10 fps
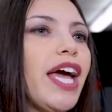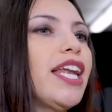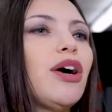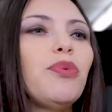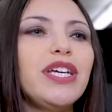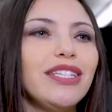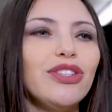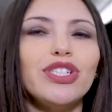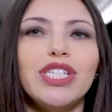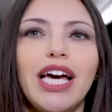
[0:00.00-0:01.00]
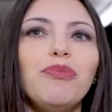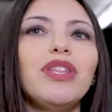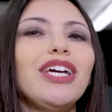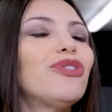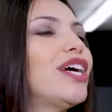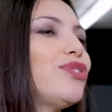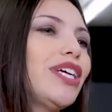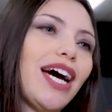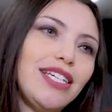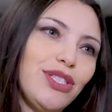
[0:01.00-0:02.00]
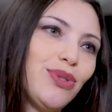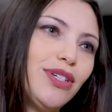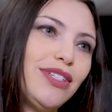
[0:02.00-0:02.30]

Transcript: and not wasting their time when they graduate high school.